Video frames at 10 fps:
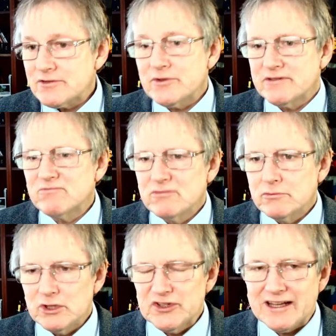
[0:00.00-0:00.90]
We'll
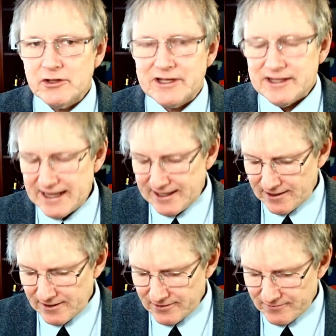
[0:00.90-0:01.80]
take a look at that in
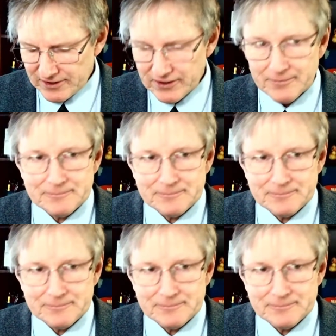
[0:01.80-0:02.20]
another video.